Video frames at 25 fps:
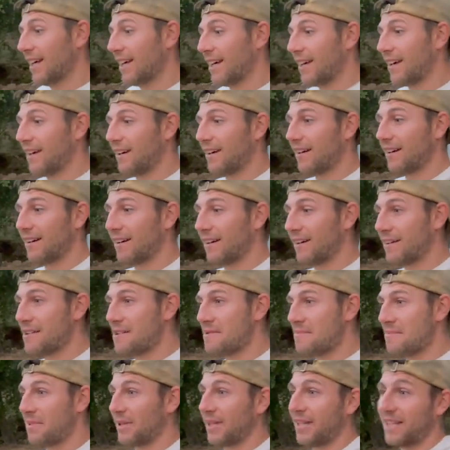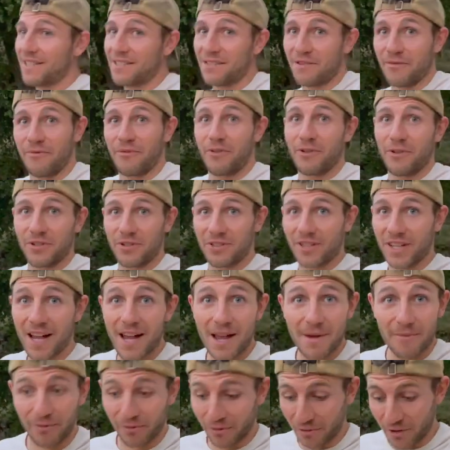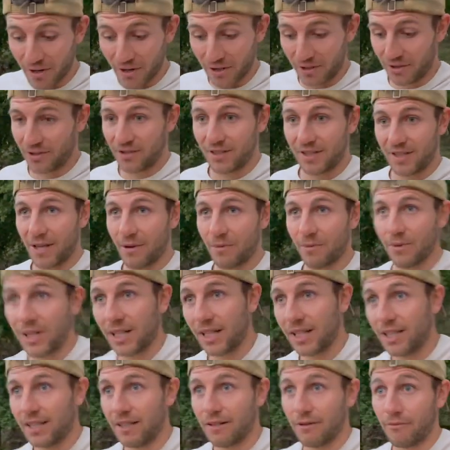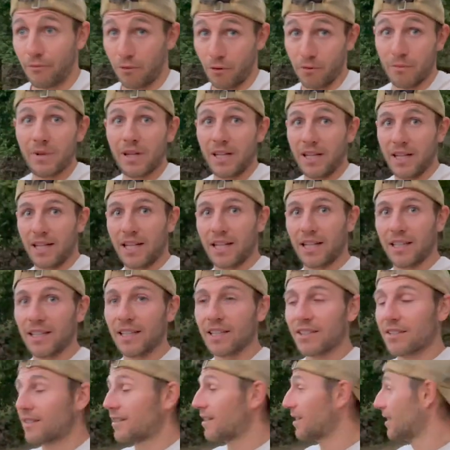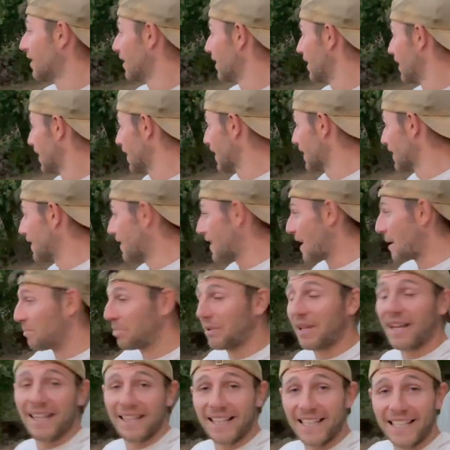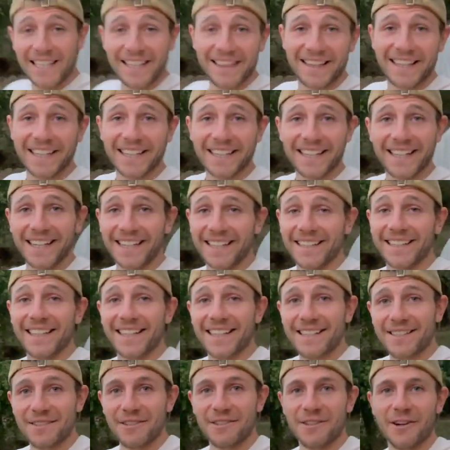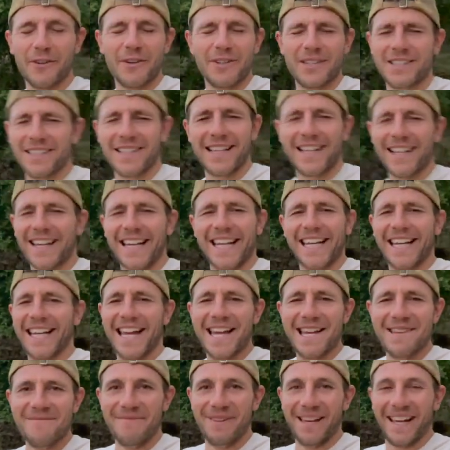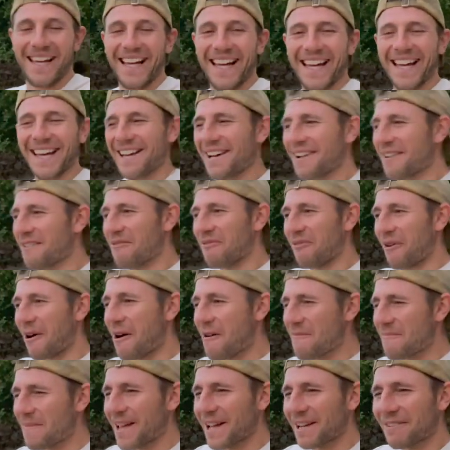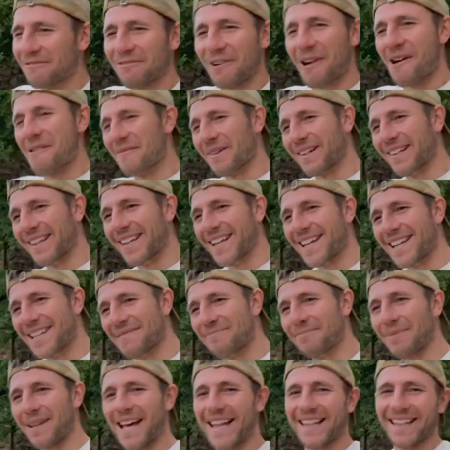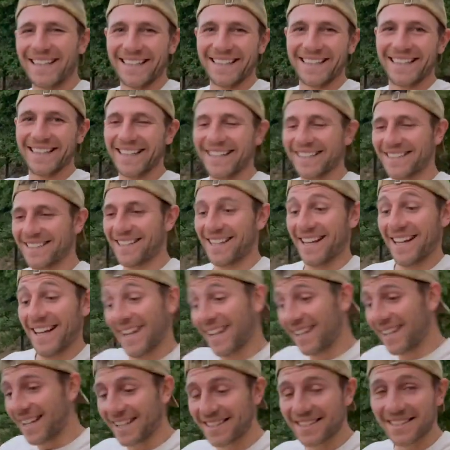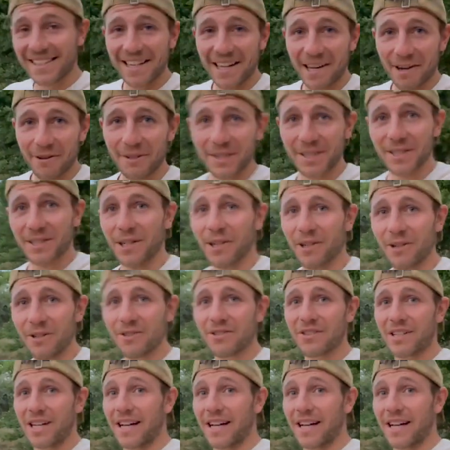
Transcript: But it's the first time for us that for me at least, that I plant anything like this. You know, it's like a game. farming this, planting this. Let's see how it goes.